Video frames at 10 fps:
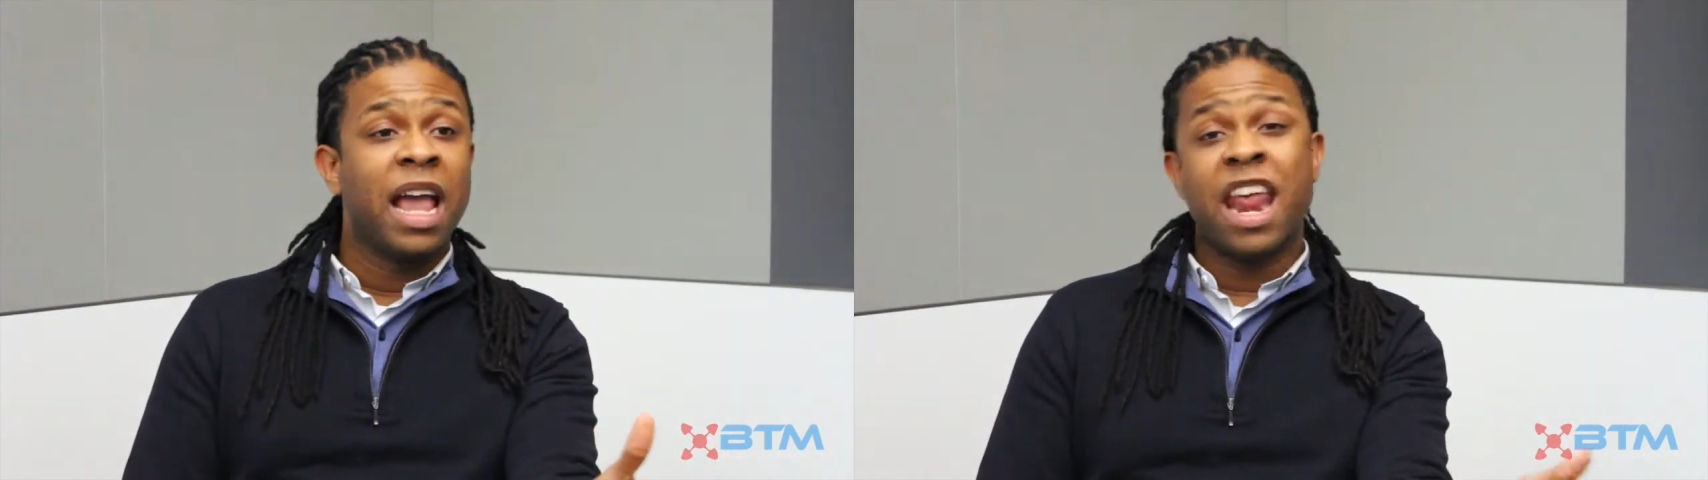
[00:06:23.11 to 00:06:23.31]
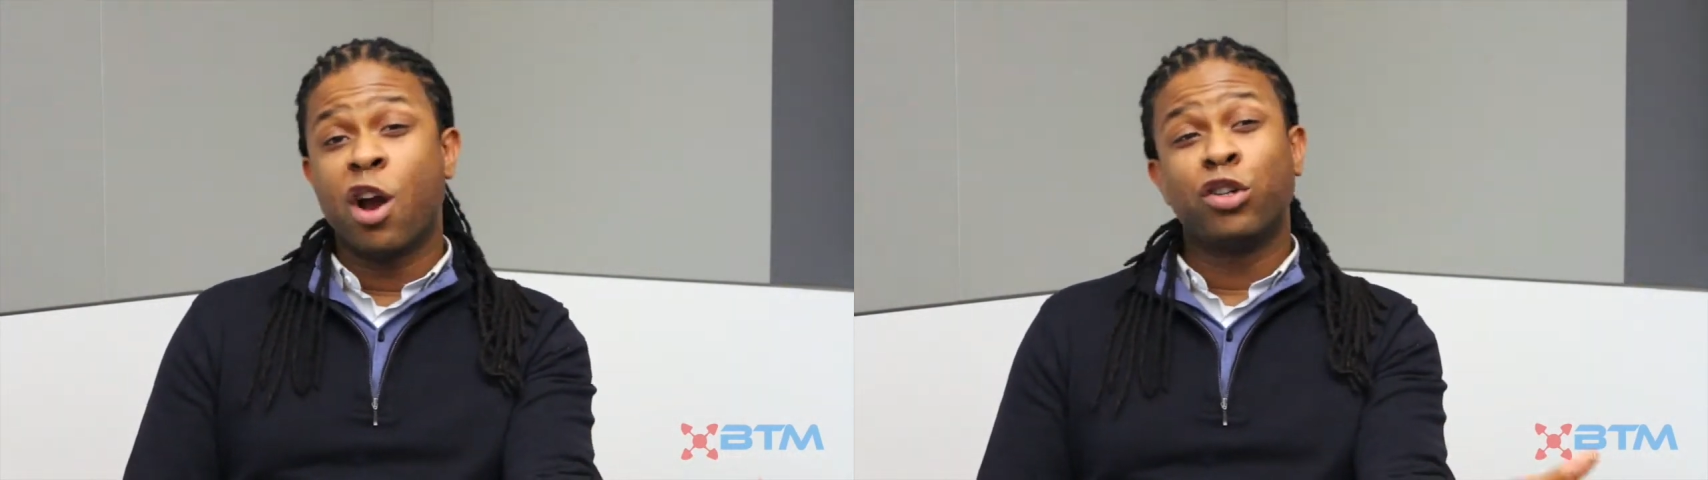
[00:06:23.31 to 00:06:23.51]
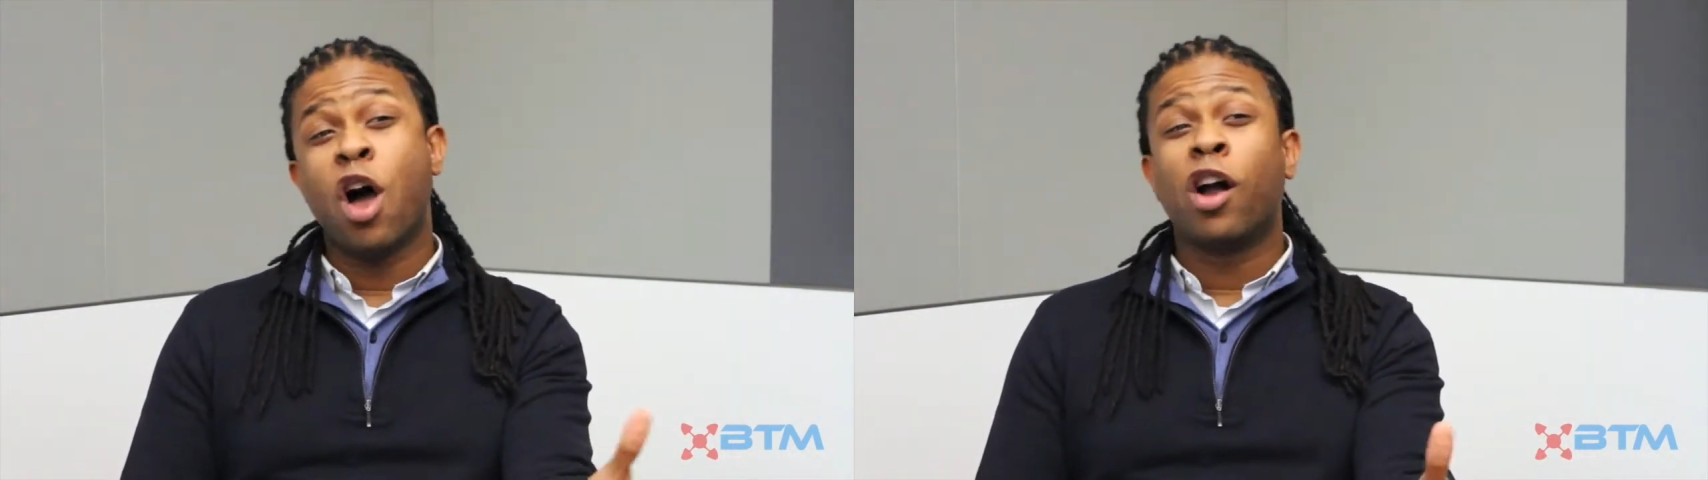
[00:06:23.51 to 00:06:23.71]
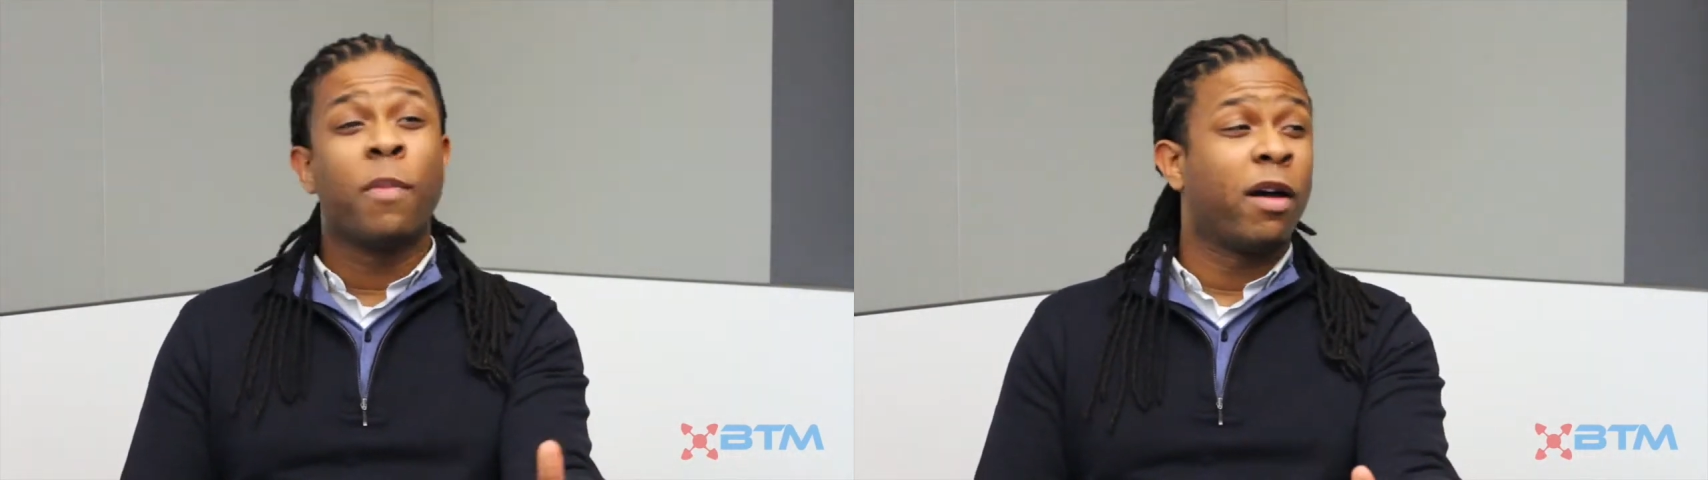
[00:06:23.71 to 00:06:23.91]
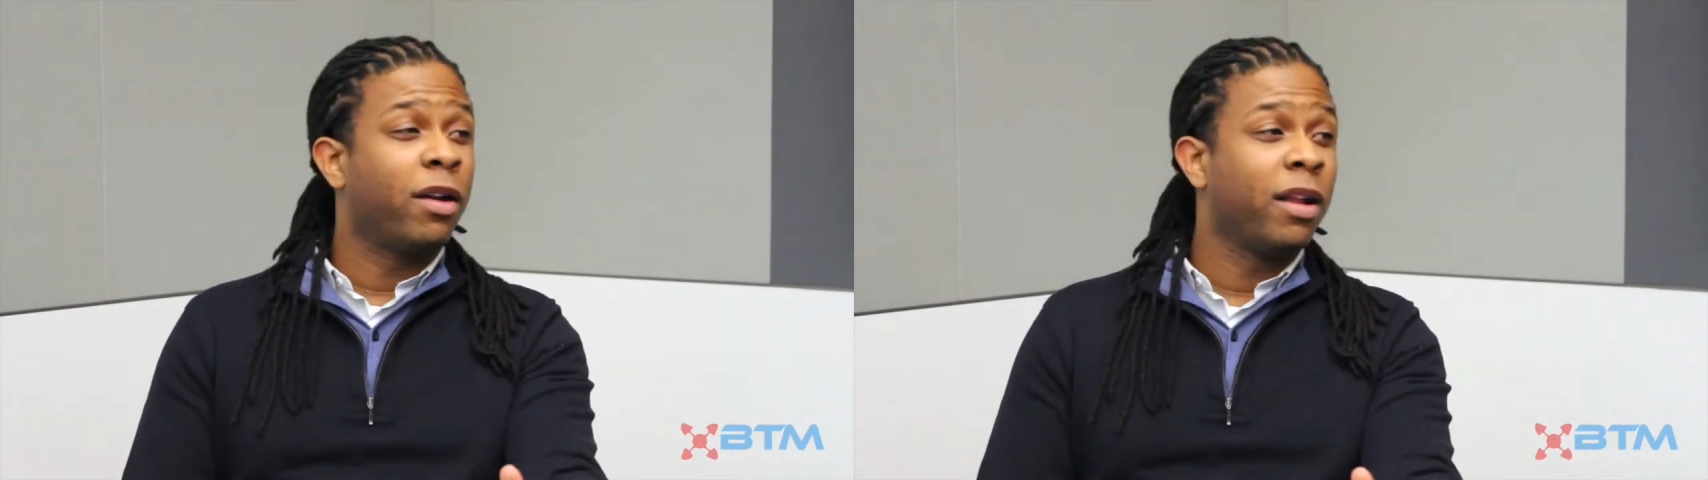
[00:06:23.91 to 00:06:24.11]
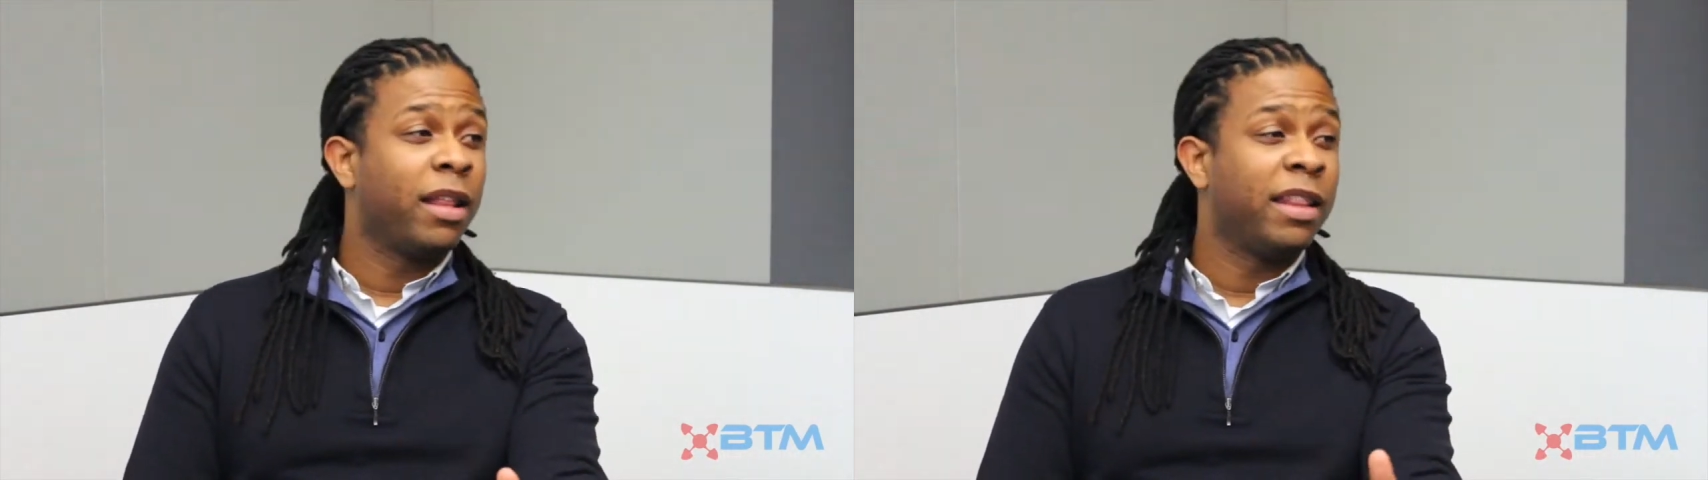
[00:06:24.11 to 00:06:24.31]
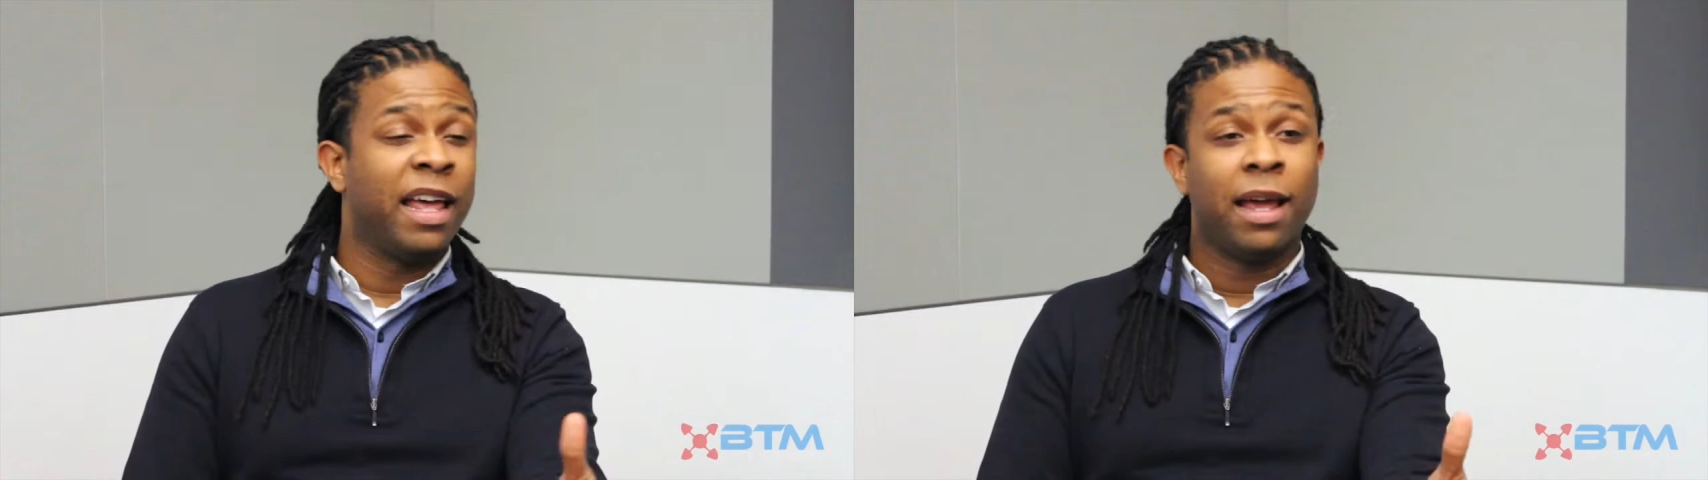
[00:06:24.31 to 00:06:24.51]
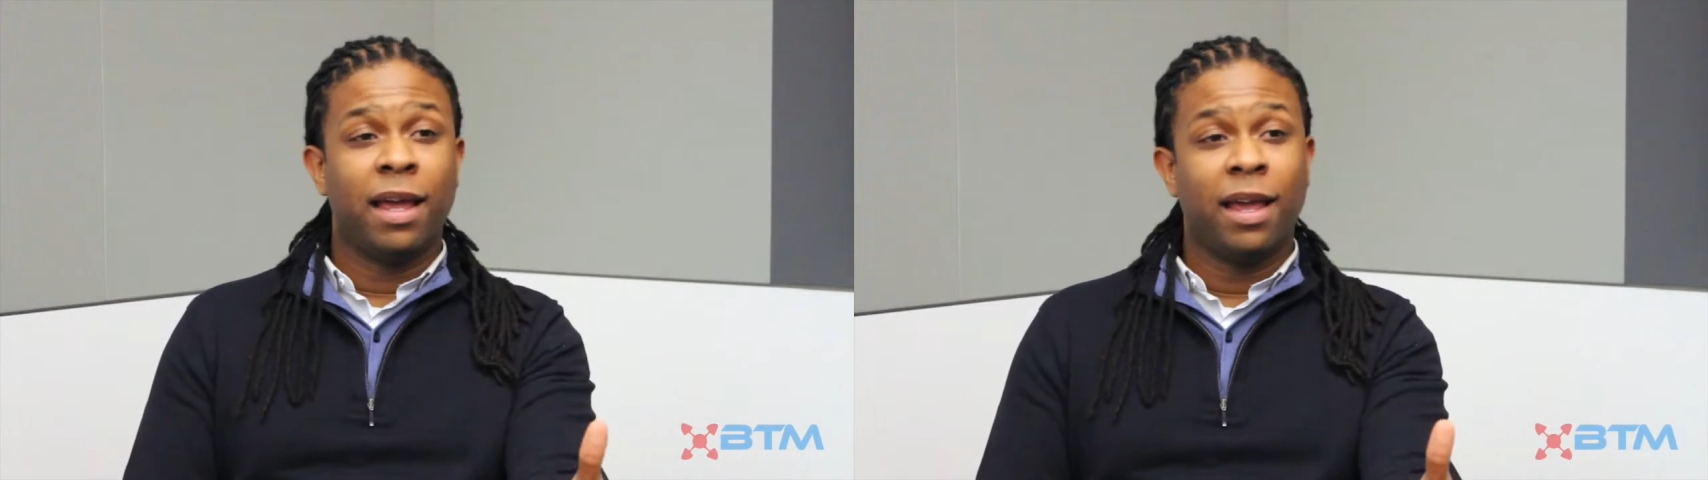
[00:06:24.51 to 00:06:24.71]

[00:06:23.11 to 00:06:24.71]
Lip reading: and her talk about the